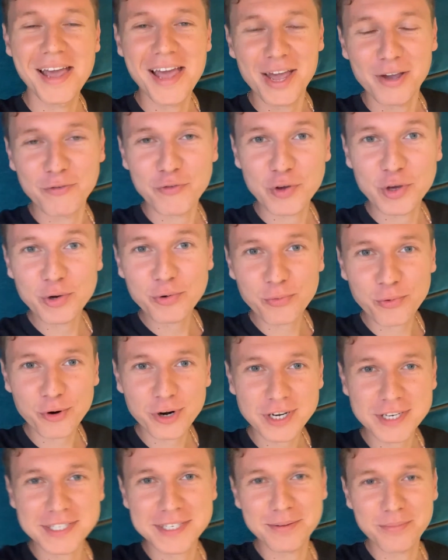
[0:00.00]
Few
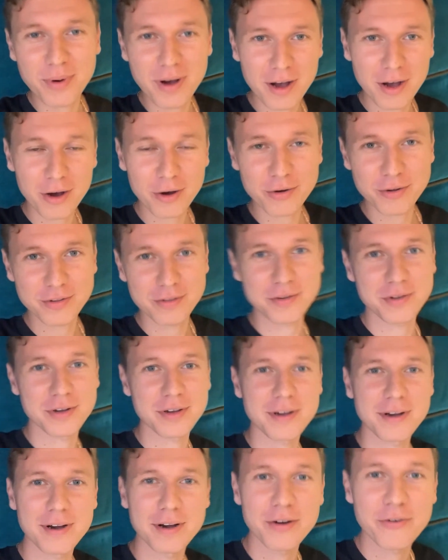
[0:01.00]
words about
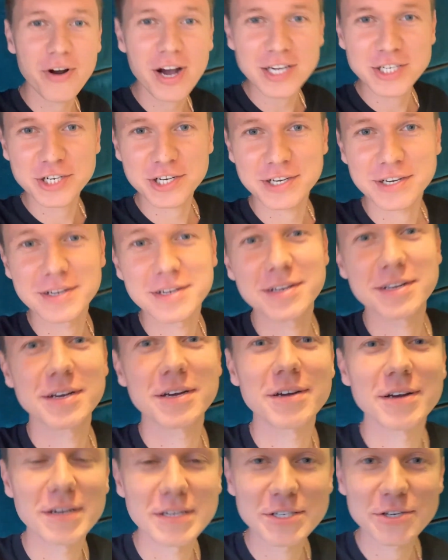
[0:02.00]
Russian
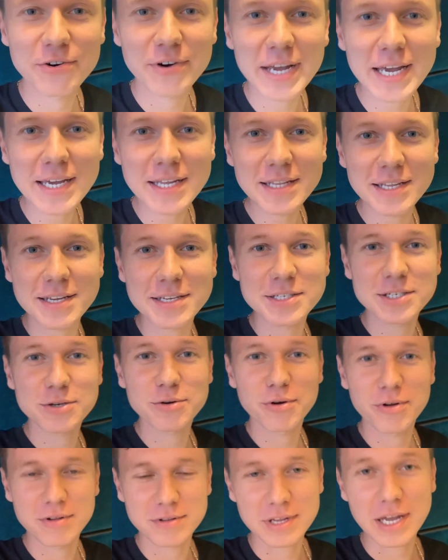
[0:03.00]
train. It's
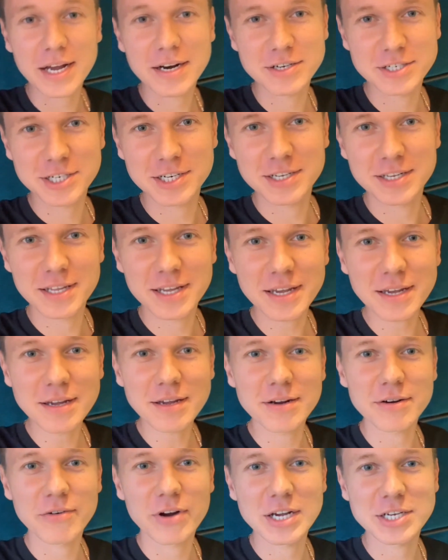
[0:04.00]
called
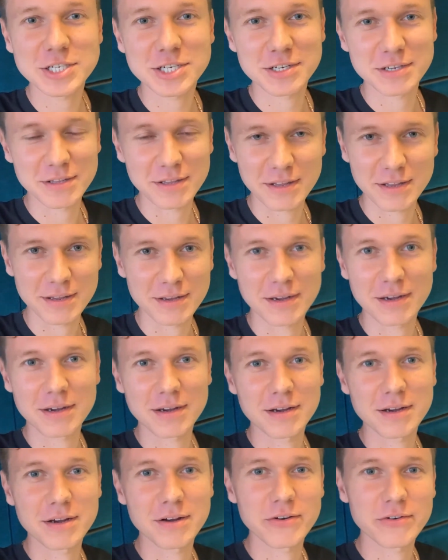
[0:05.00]
RZD, Russian
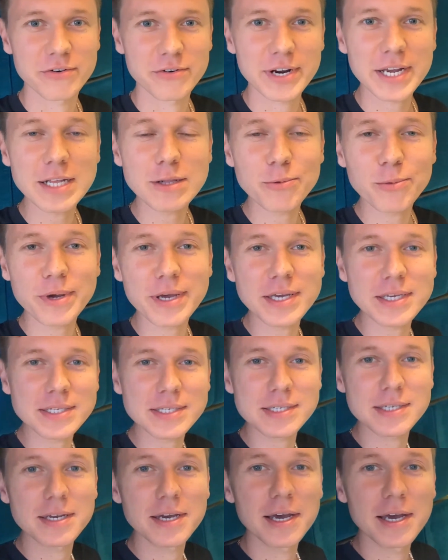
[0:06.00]

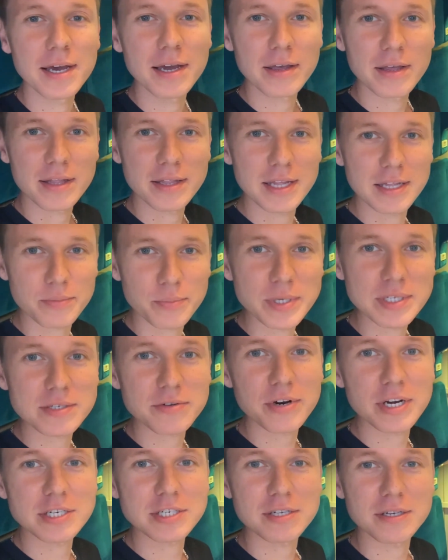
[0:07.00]
Railways. That means
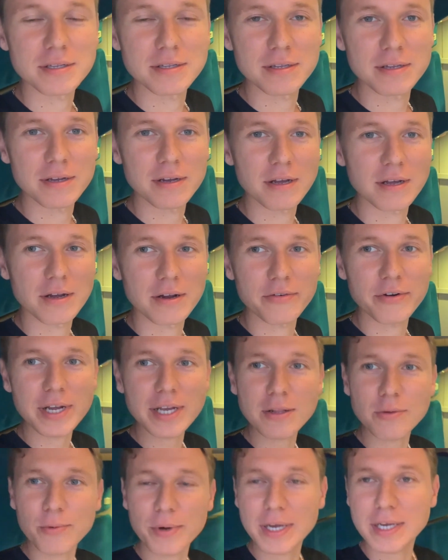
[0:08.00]
Russian
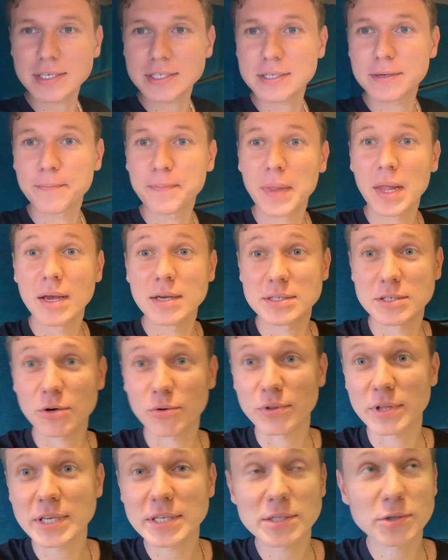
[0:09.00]
railways. So
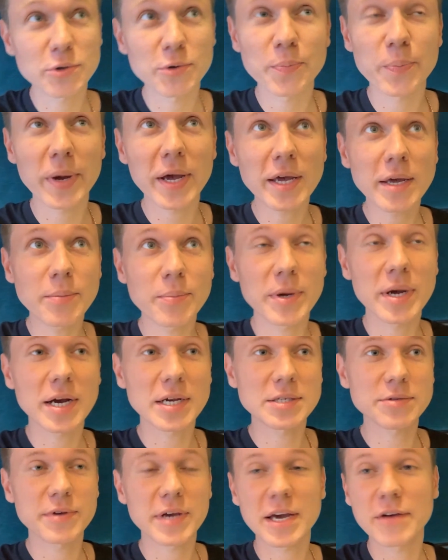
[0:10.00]
this coupe,
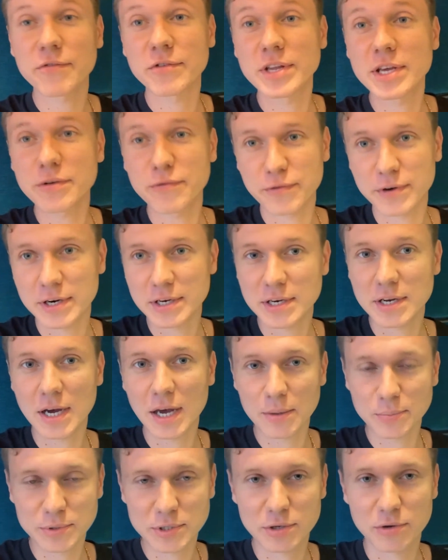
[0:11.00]
because we have different
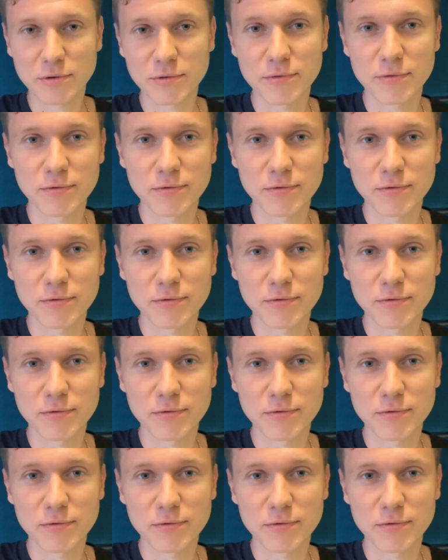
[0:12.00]
types of